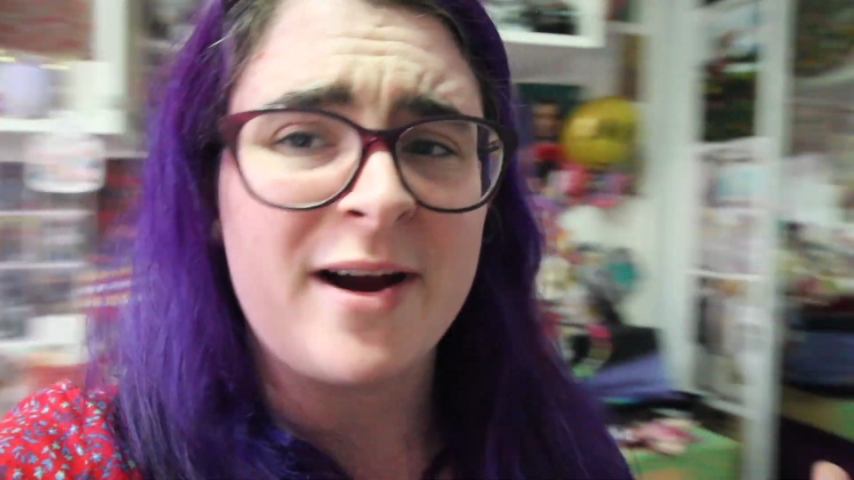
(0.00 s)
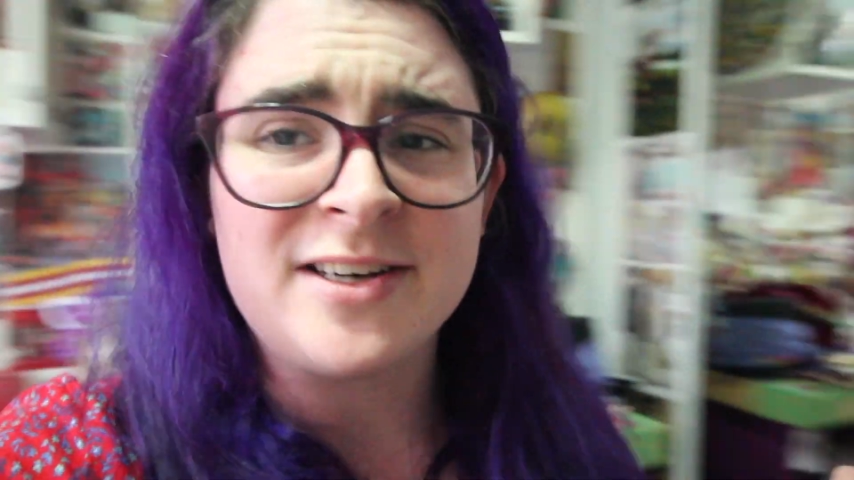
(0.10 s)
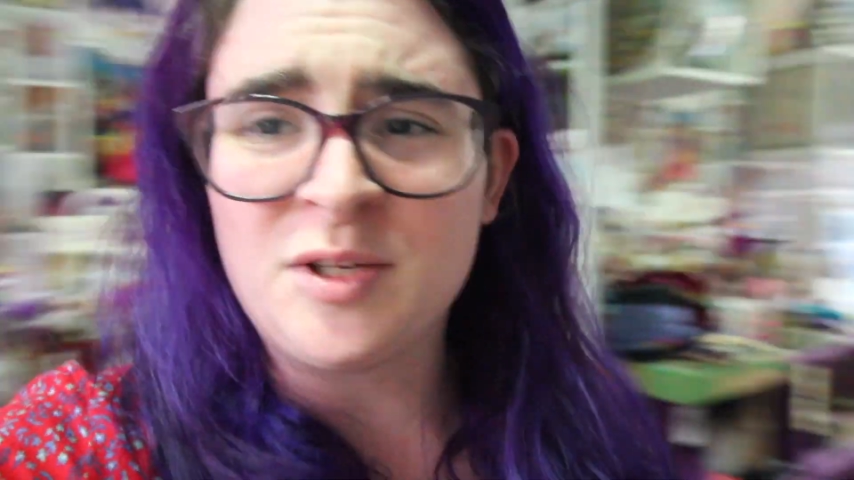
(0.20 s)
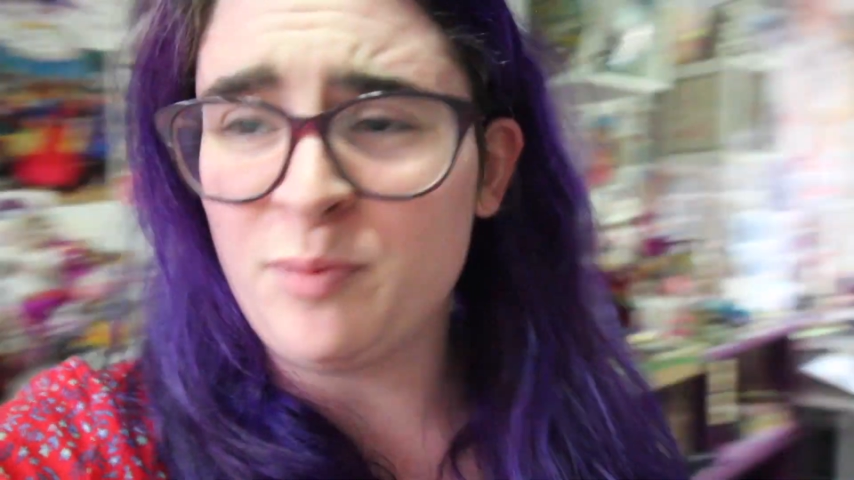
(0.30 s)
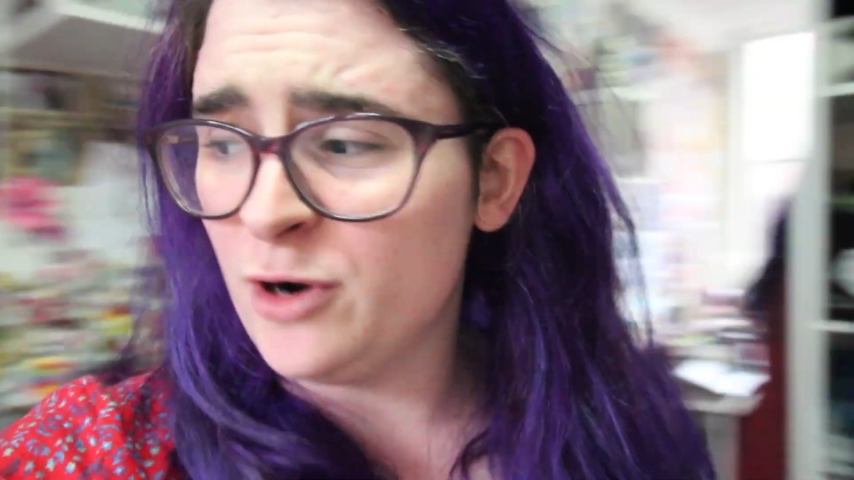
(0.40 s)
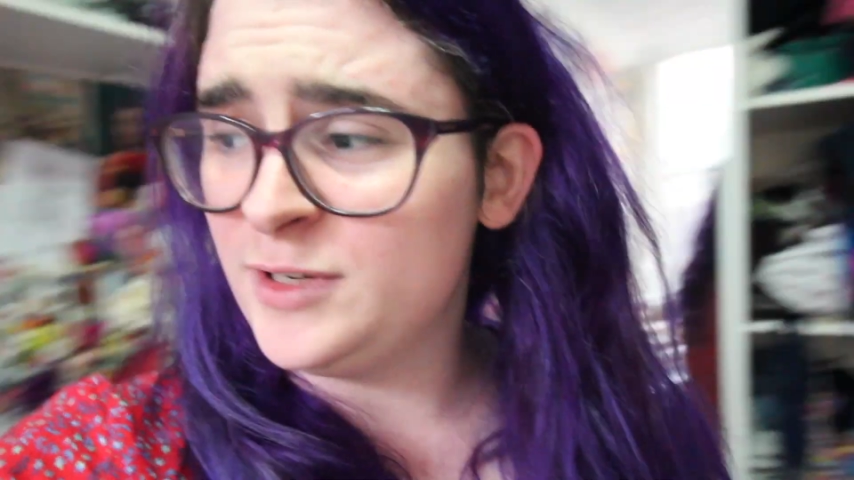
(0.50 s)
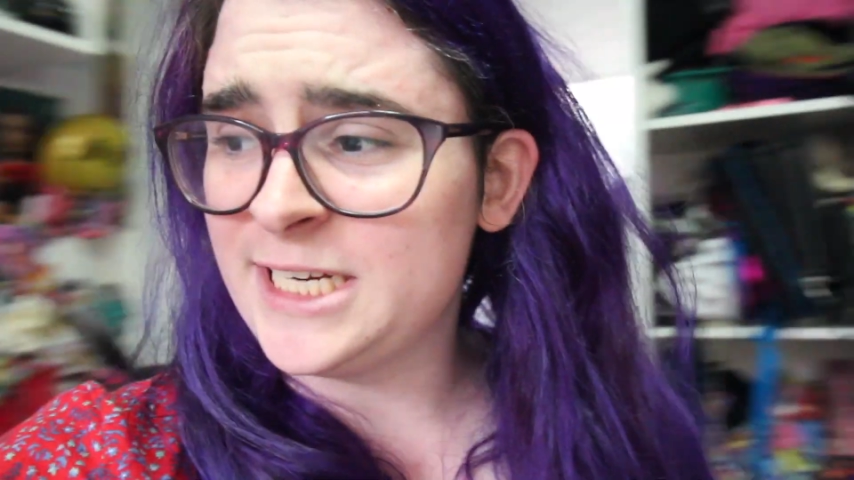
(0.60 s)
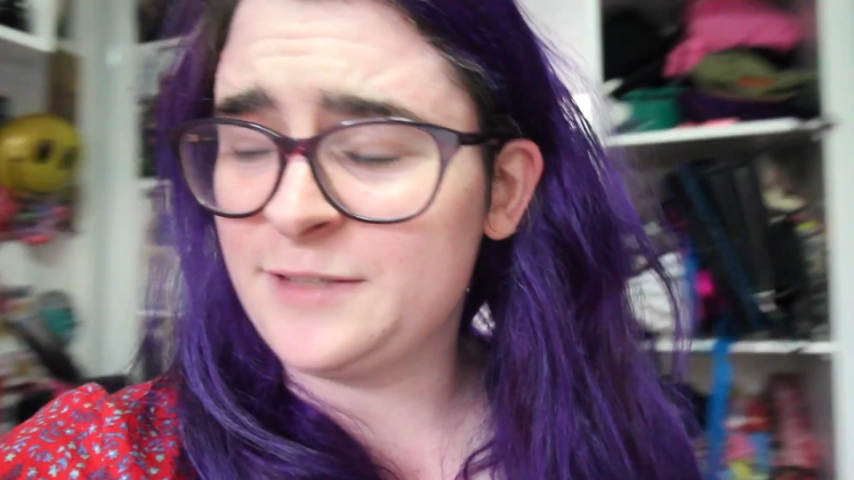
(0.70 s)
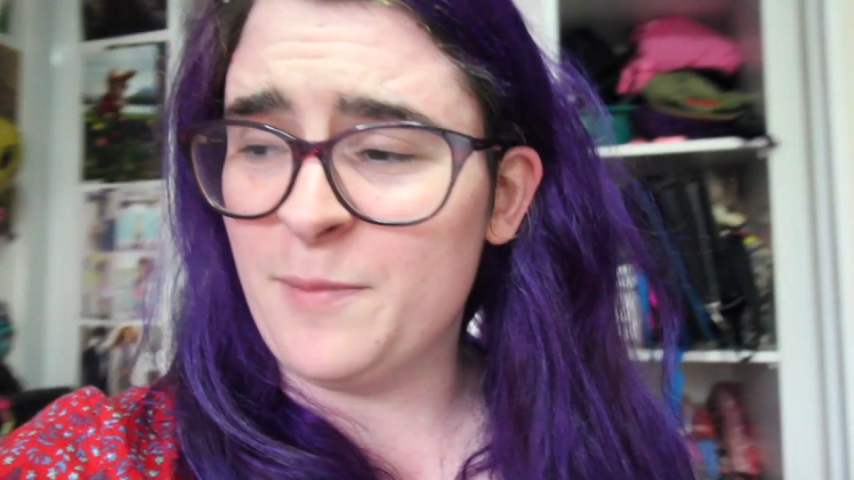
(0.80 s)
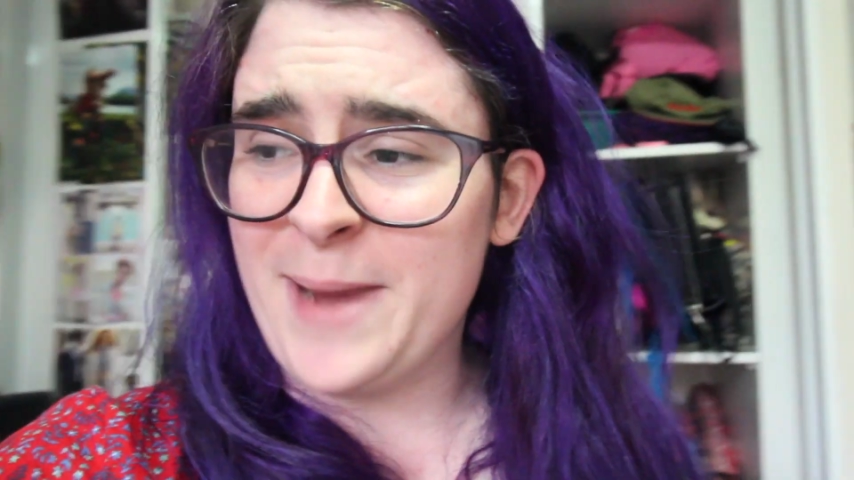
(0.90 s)
whereas the
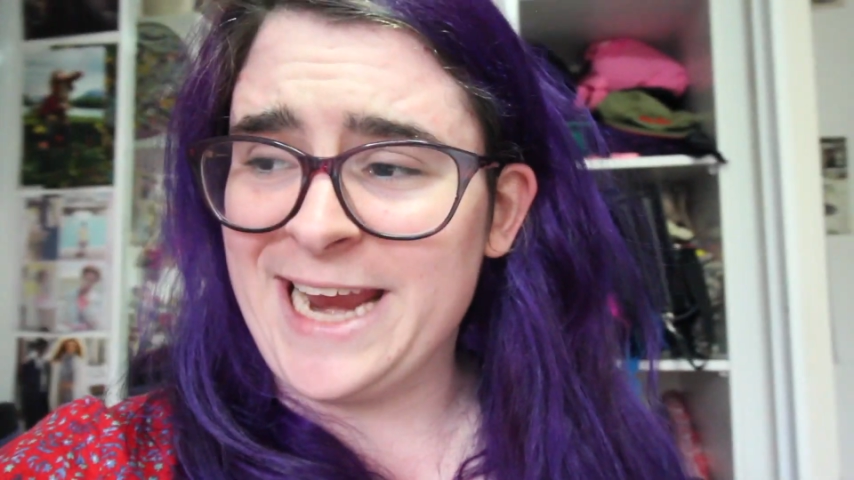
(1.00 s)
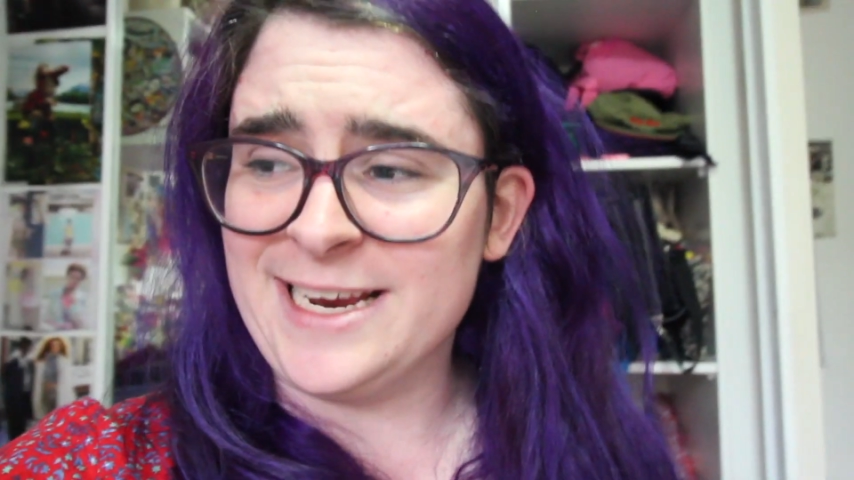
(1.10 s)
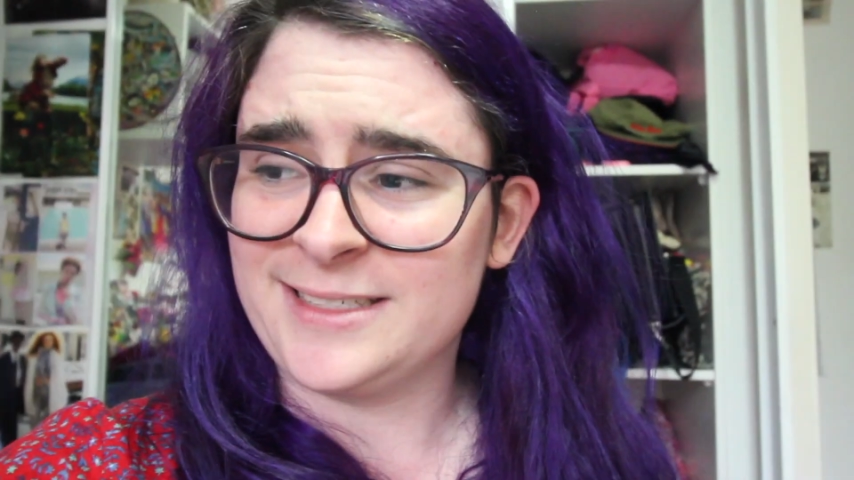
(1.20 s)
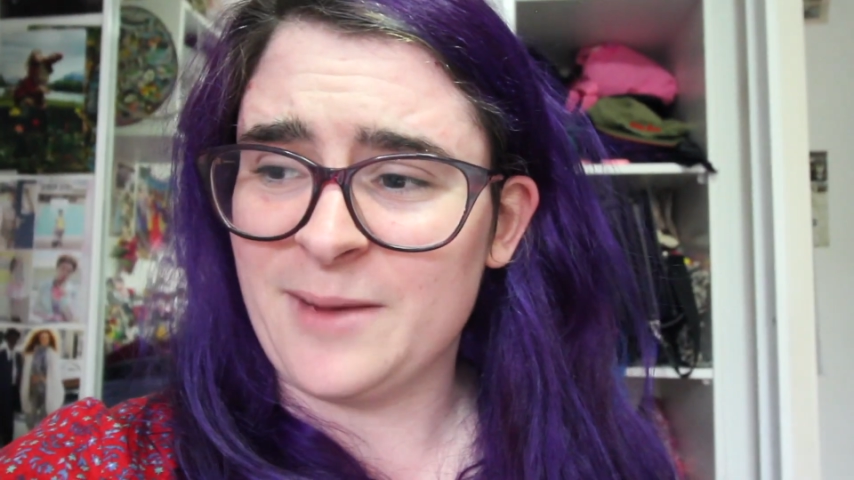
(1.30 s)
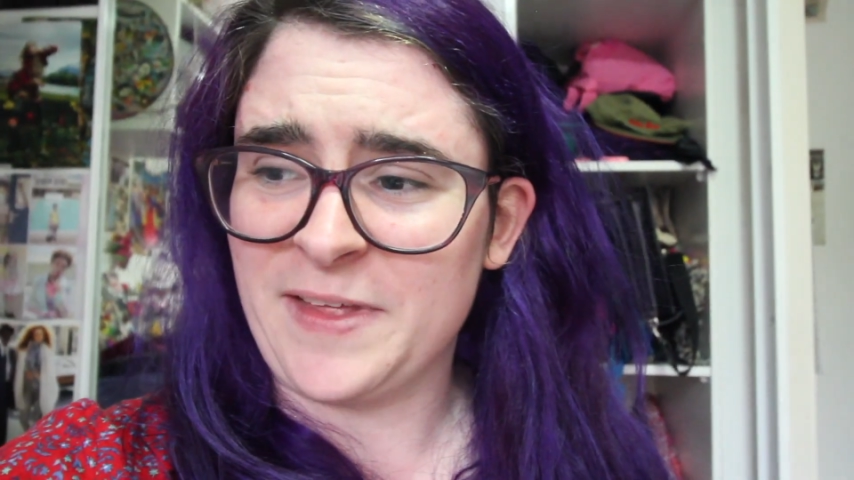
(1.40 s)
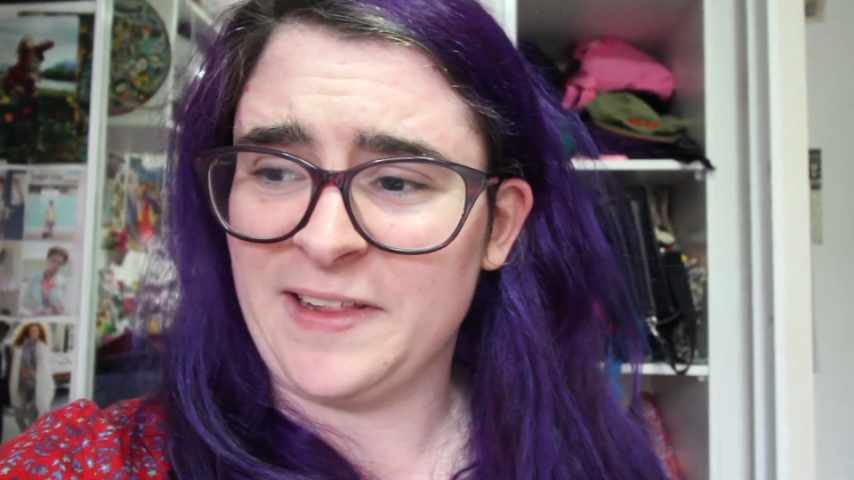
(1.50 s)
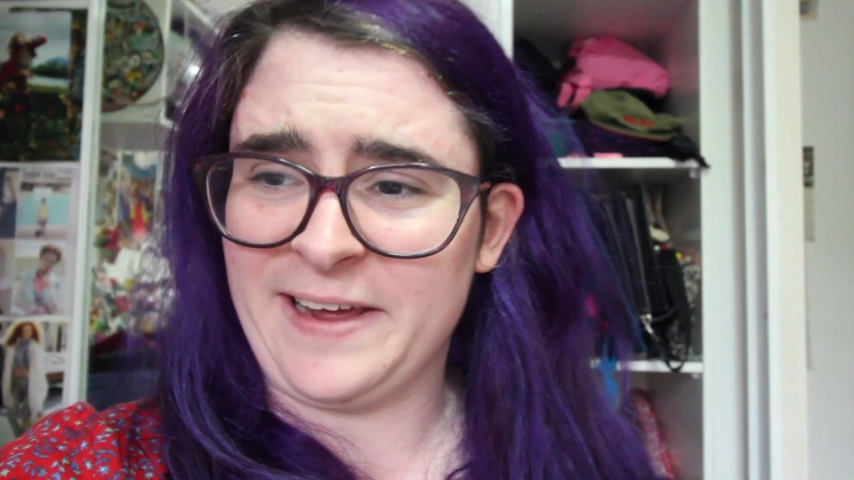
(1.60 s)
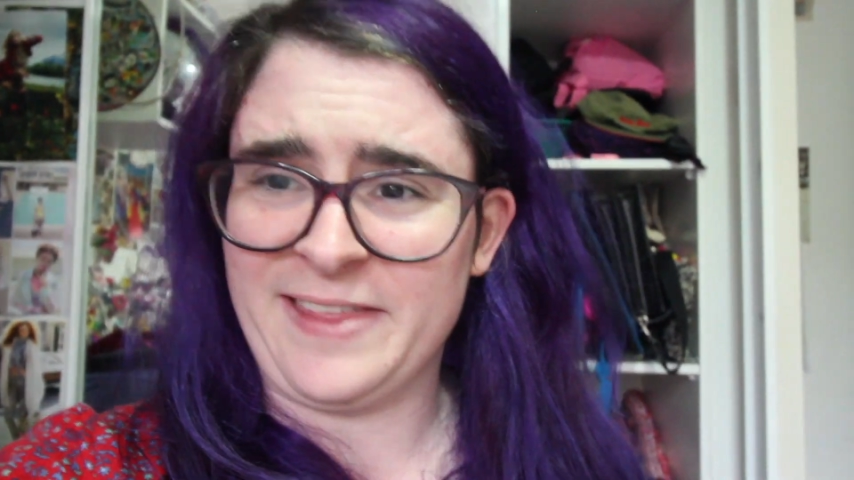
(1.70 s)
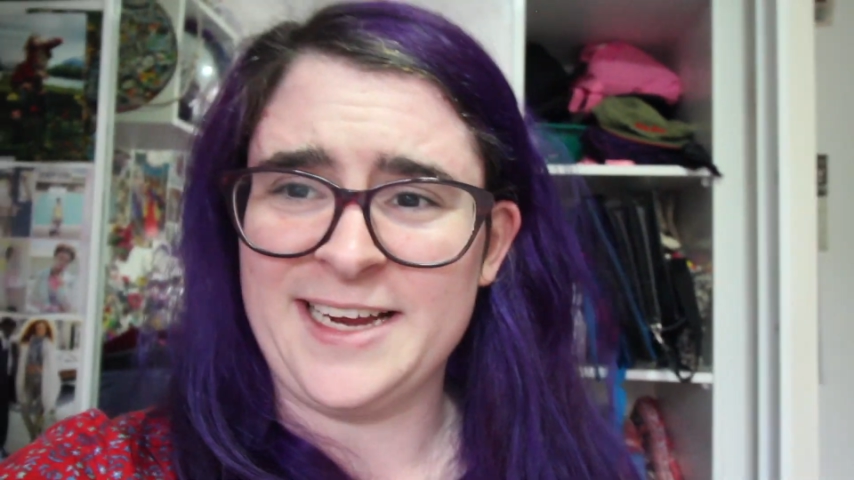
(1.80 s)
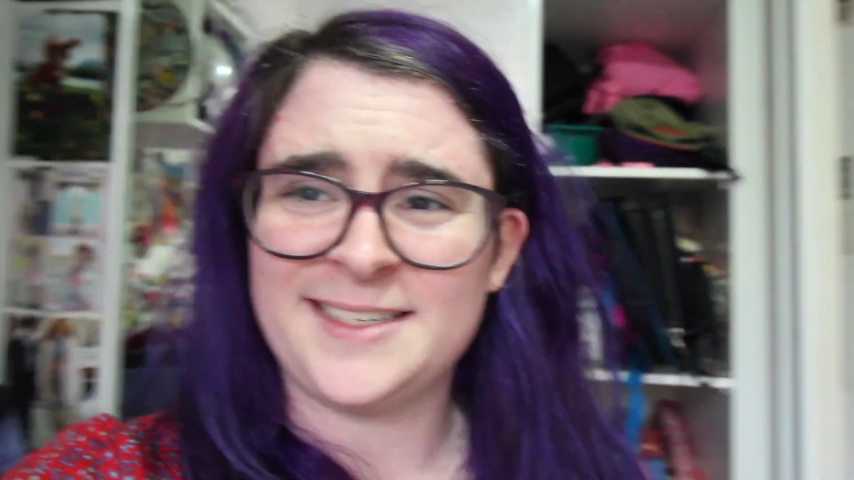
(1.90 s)
process for making something
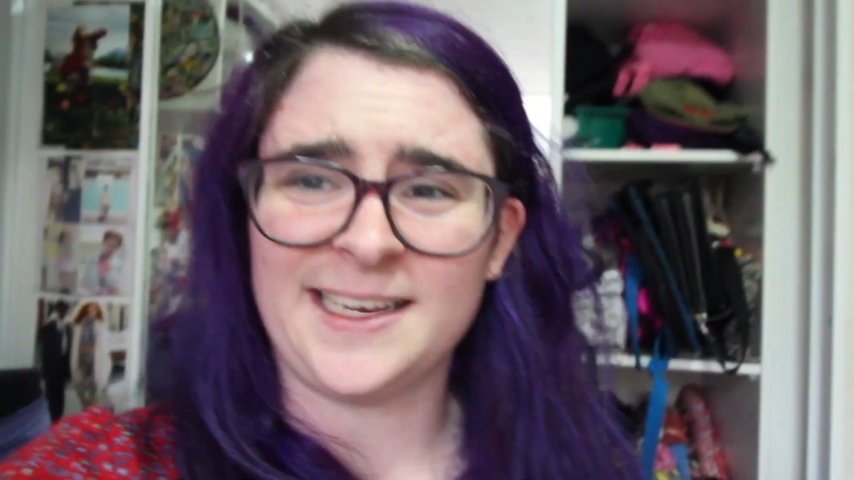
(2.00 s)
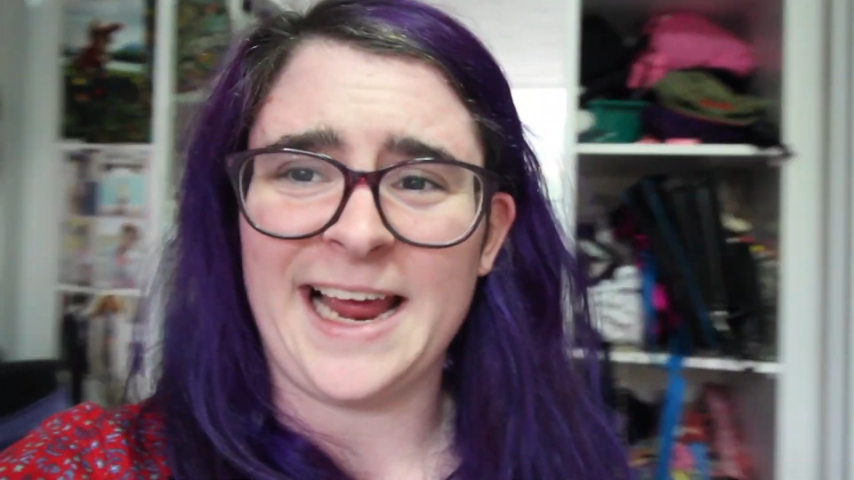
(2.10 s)
like this,